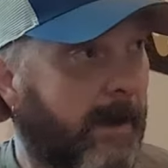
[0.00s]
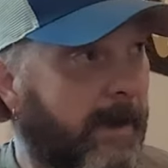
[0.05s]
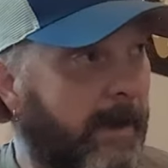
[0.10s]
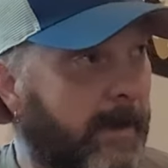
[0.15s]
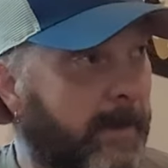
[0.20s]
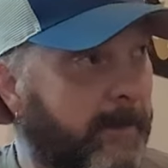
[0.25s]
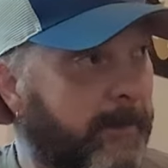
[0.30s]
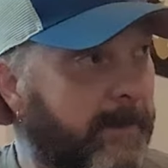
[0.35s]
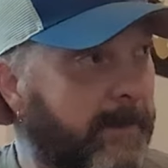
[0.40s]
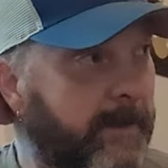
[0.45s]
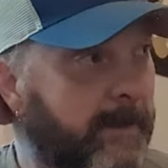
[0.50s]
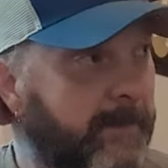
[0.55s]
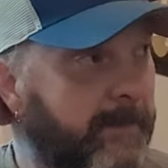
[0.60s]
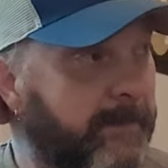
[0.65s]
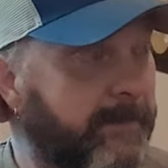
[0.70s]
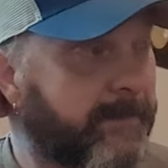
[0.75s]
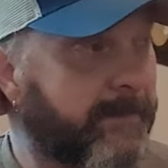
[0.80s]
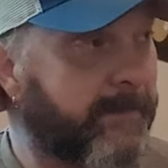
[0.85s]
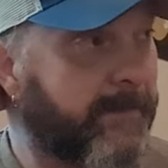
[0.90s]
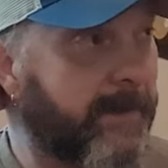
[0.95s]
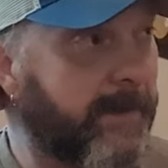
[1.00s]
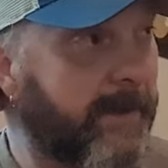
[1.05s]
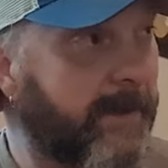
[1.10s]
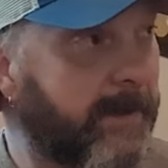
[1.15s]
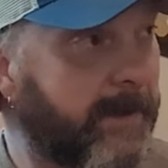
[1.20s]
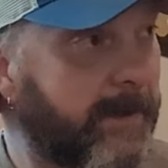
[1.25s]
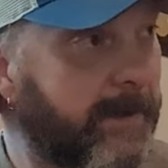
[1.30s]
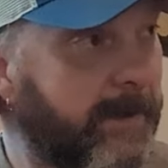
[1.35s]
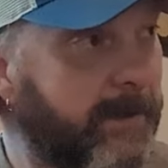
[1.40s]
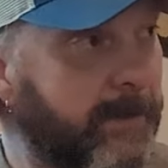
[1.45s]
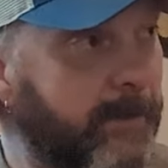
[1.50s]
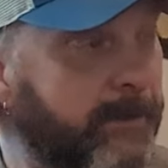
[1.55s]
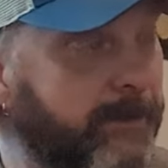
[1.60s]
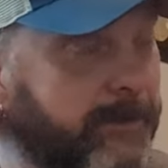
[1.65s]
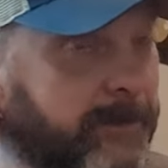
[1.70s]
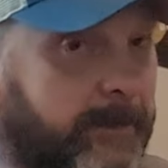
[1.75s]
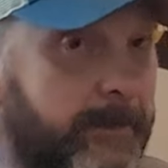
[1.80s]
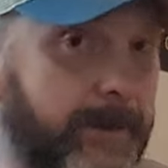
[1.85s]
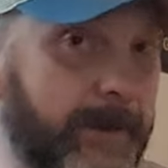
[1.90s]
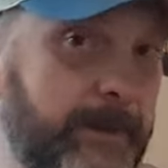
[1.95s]
Um, if
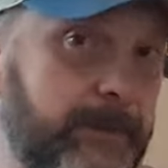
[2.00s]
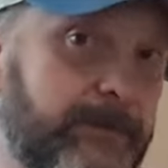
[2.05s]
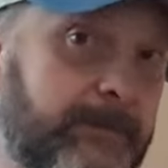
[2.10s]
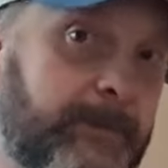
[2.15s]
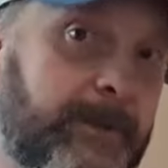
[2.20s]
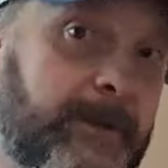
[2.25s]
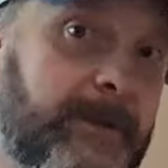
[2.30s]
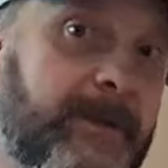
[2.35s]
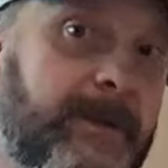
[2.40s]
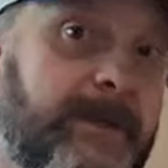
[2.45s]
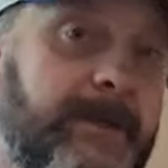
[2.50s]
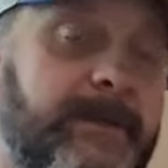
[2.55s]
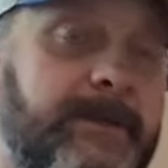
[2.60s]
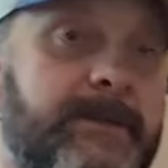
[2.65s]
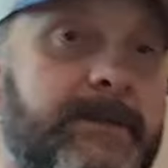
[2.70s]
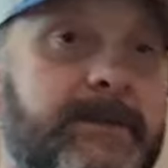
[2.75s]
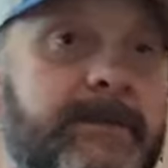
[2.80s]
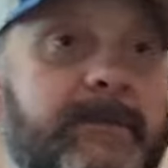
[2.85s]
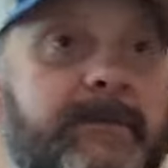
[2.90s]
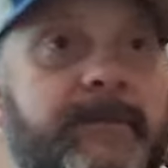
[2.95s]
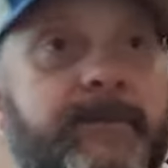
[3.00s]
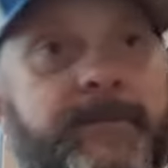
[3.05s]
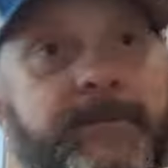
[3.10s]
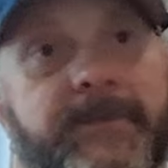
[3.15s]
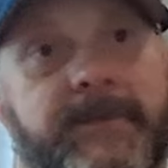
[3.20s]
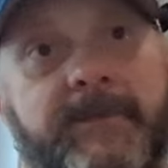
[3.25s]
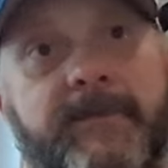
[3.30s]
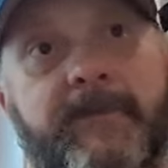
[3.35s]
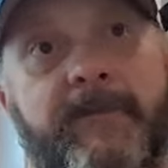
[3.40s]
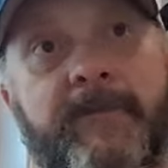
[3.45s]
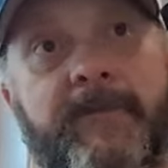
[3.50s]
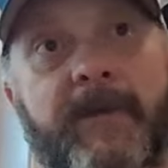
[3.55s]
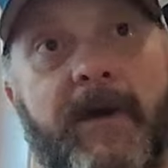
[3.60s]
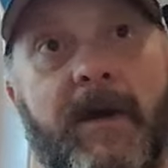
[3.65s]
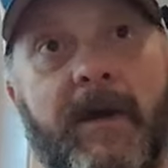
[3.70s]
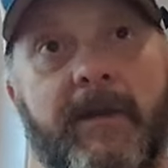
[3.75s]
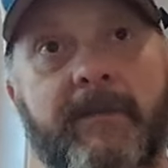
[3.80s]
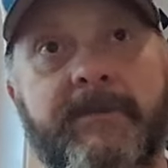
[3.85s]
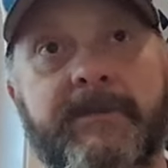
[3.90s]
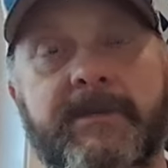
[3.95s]
you're somebody who's playing
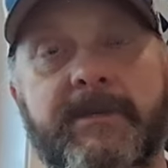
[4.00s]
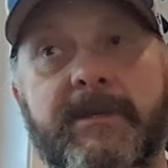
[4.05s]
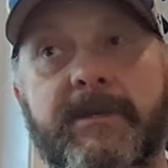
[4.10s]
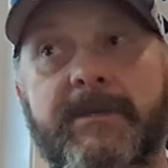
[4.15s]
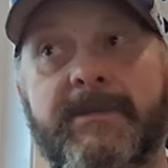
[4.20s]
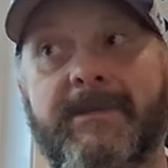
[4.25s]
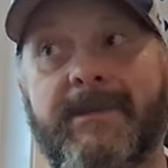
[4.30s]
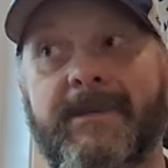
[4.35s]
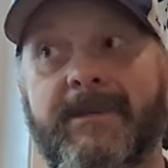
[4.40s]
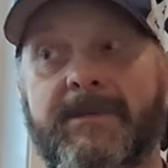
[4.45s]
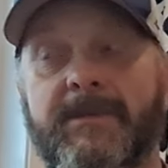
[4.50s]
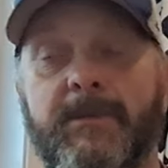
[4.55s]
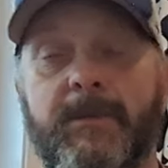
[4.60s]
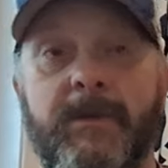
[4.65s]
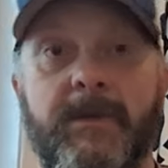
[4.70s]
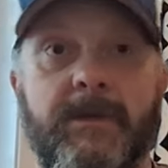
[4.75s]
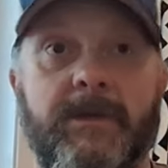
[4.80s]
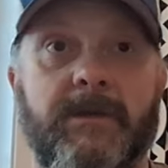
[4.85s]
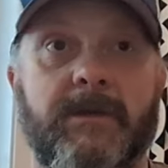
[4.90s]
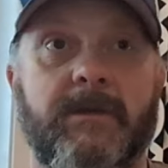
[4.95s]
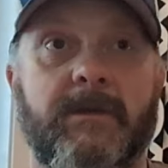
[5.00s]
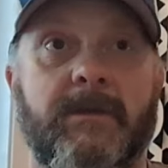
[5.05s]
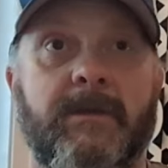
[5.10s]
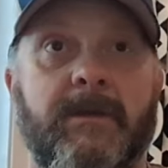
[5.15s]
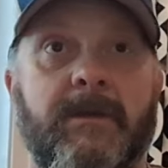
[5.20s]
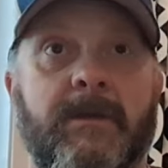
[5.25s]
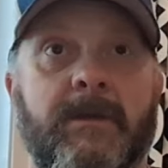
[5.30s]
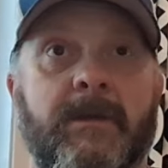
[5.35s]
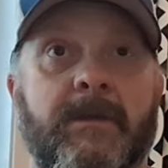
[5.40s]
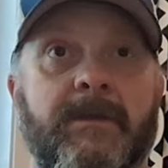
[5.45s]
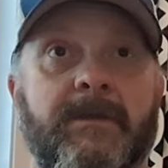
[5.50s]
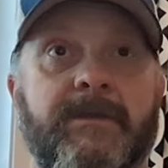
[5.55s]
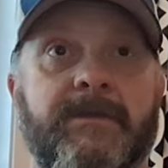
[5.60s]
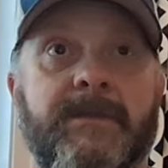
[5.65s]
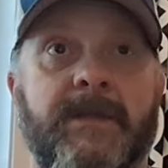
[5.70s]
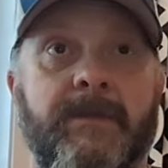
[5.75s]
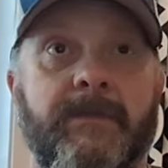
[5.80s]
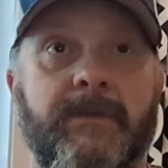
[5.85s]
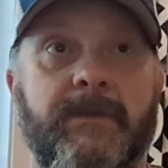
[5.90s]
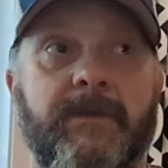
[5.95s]
five, six nights a week,
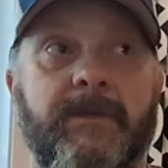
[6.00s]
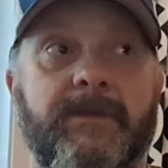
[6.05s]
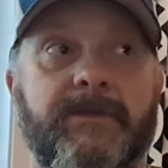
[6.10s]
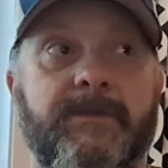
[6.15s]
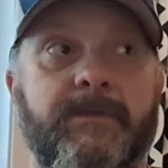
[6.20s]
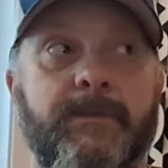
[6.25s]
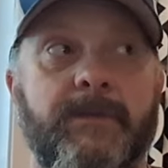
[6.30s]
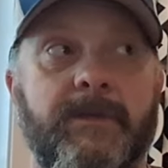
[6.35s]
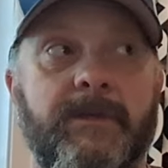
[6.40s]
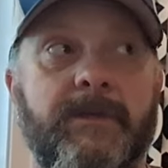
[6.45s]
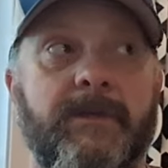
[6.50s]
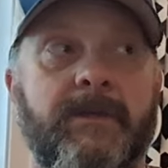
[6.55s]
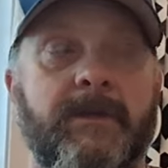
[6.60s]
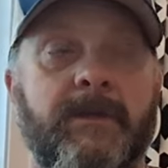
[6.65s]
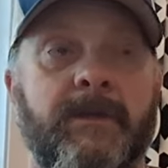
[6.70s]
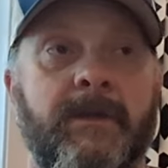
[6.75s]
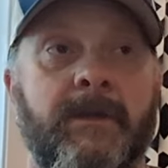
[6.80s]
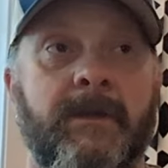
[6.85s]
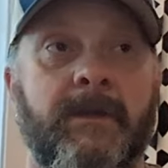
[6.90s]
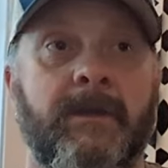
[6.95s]
seven nights a week,